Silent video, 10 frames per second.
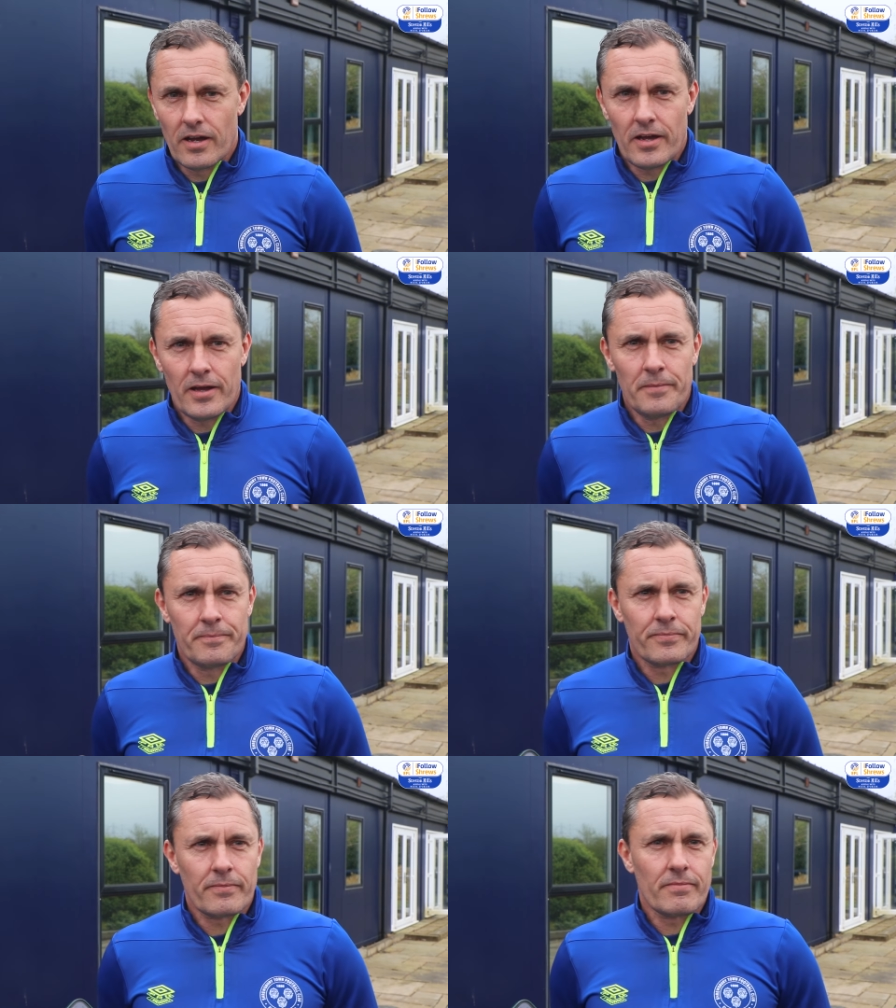
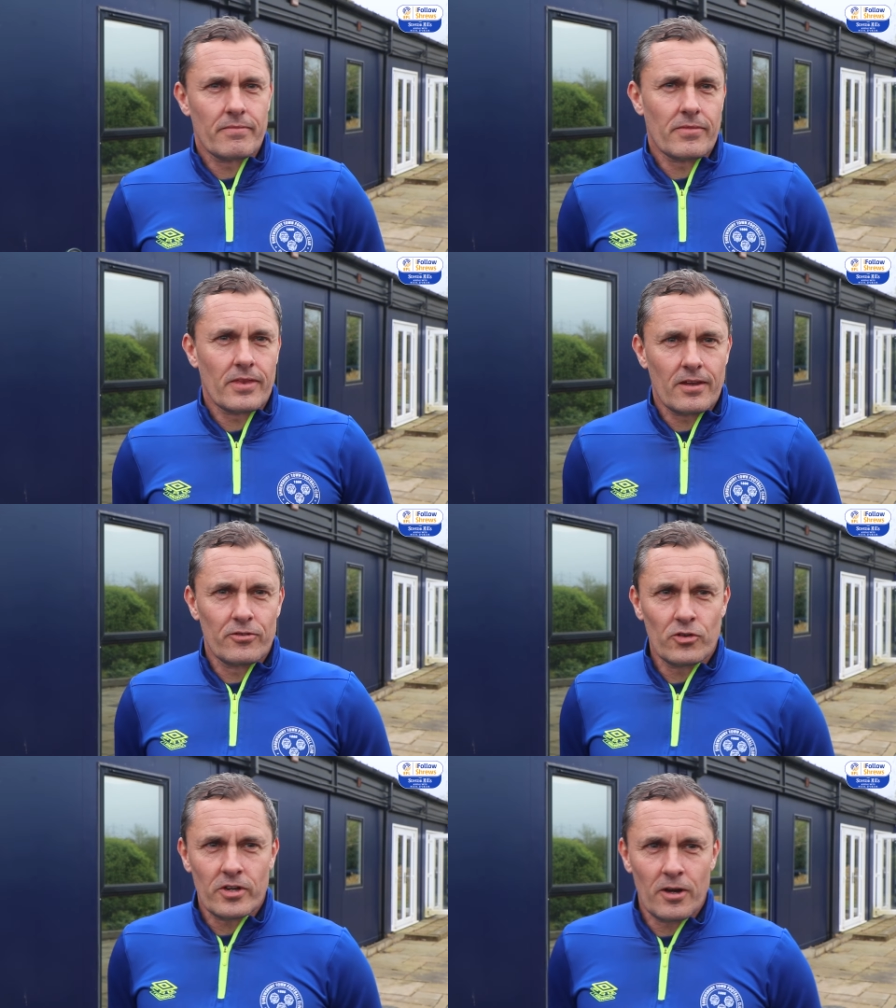Um, I
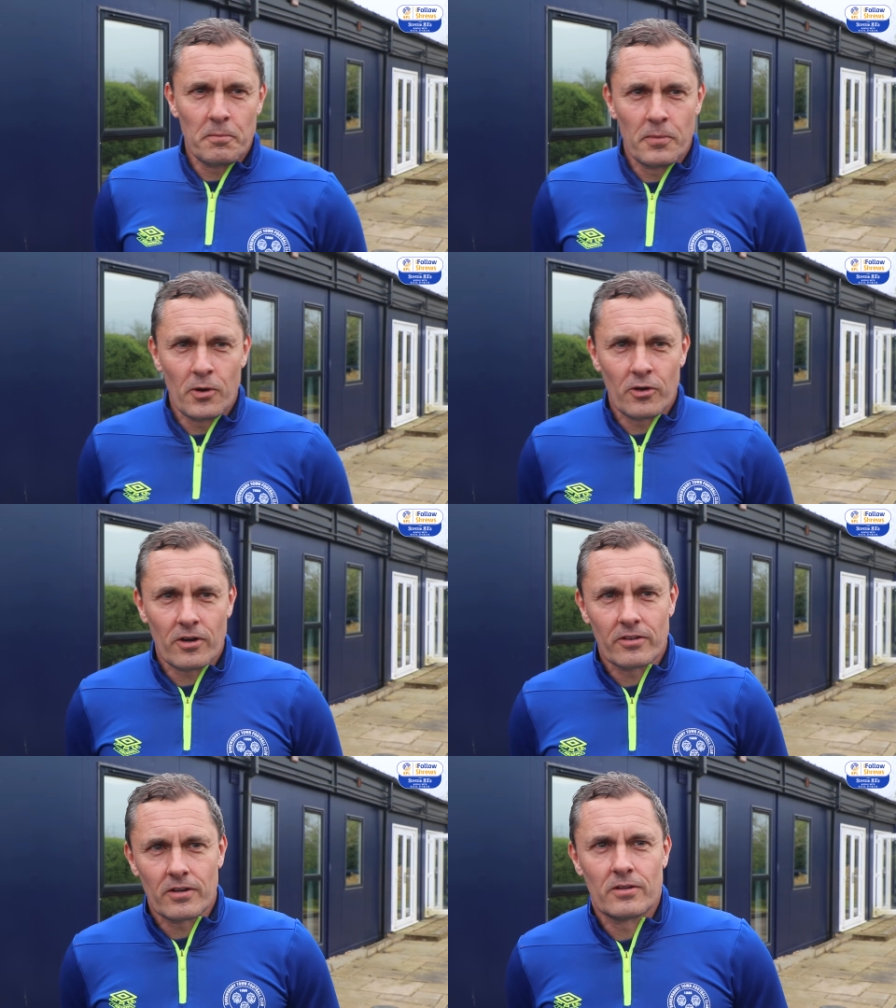took it on
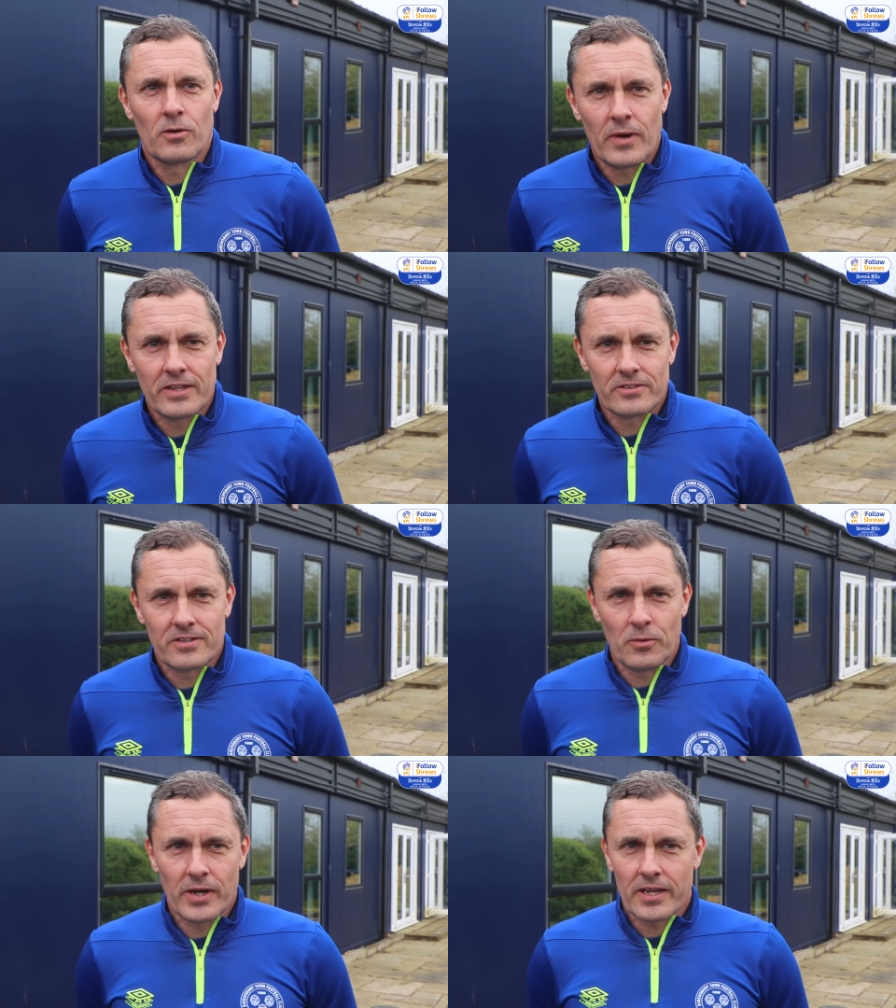board on, on the
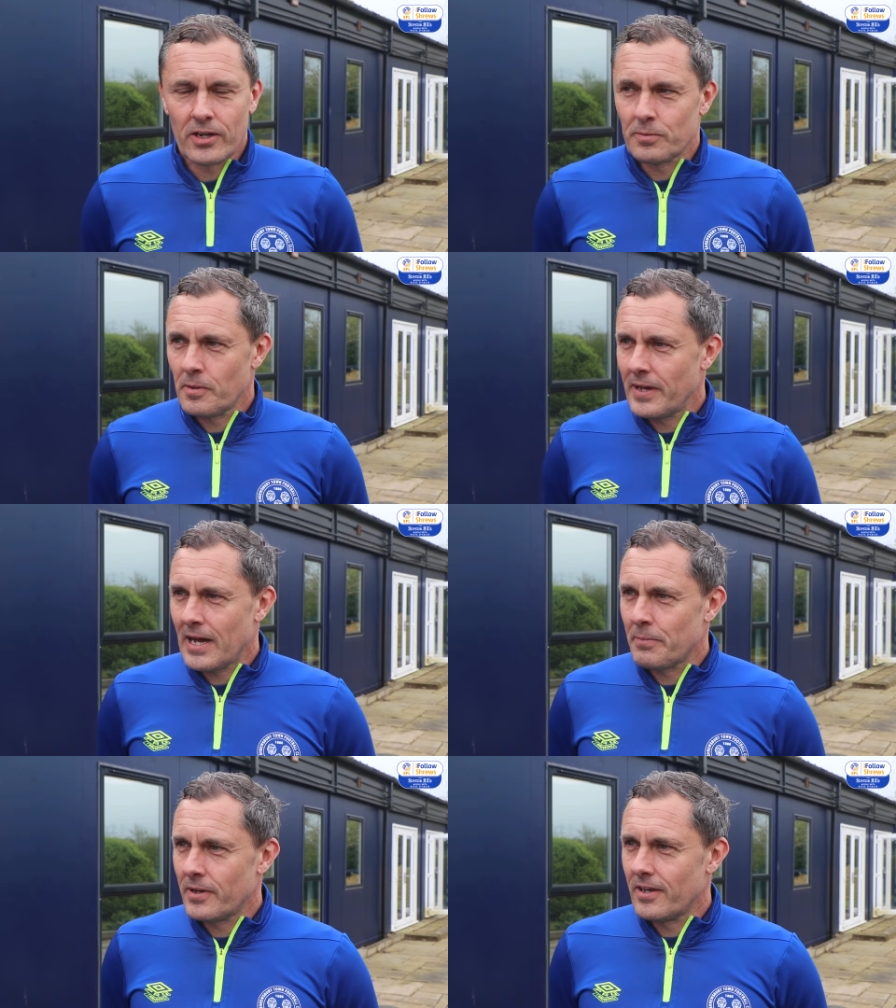Wednesday, waking up a bit
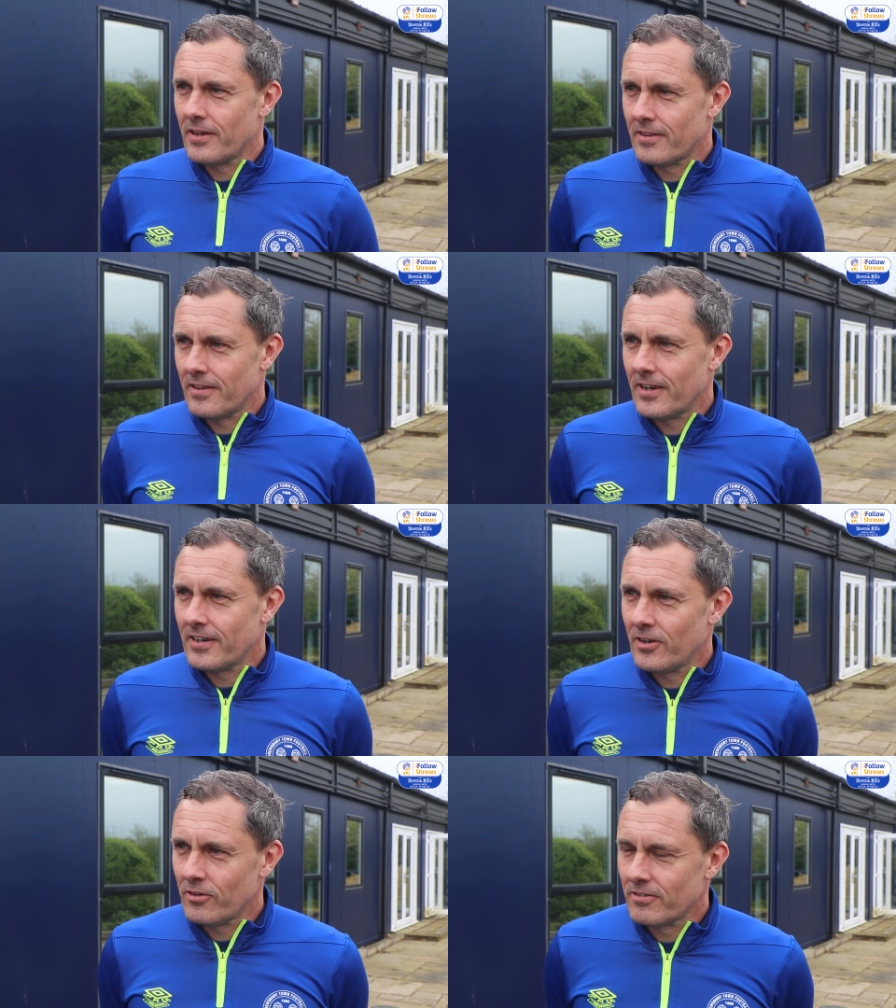happier than I
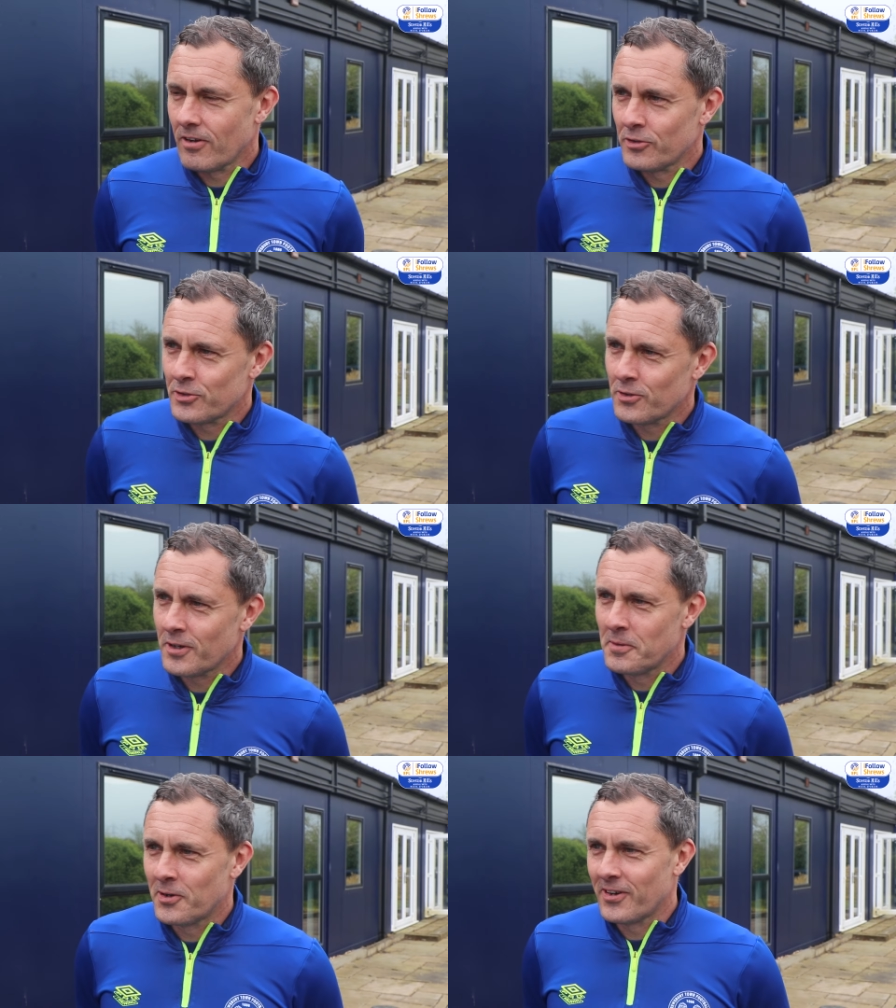did on, on
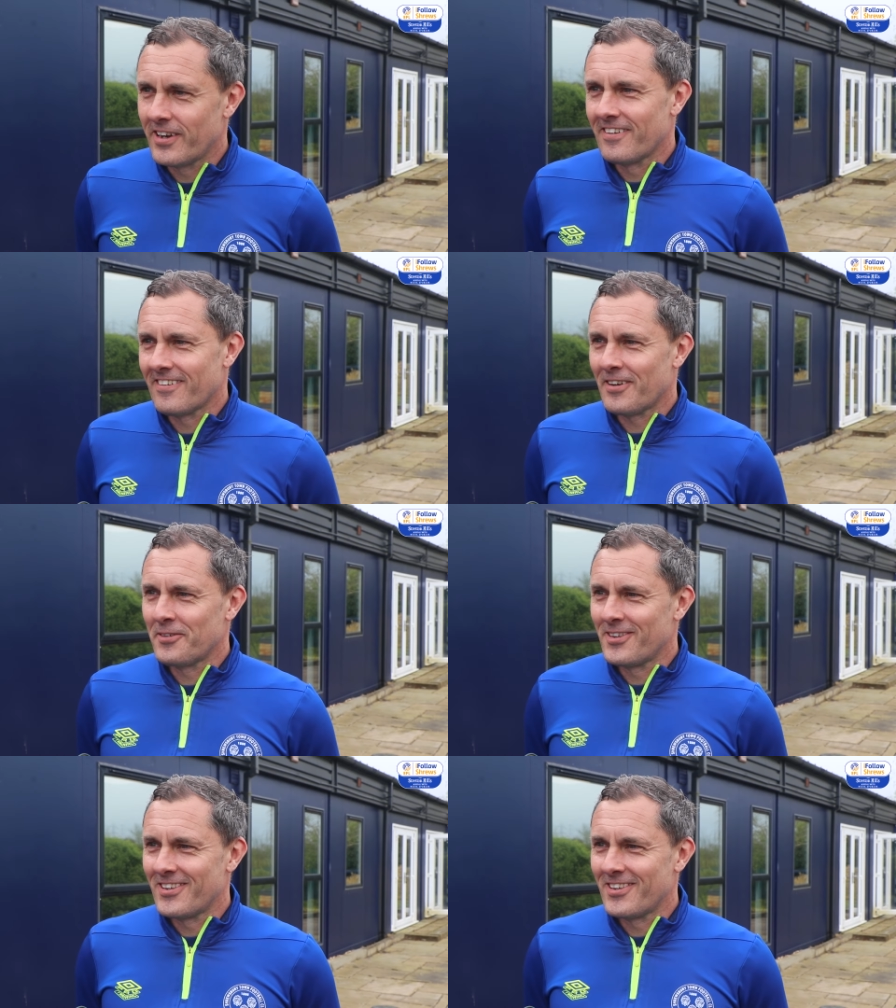Sunday morning, I would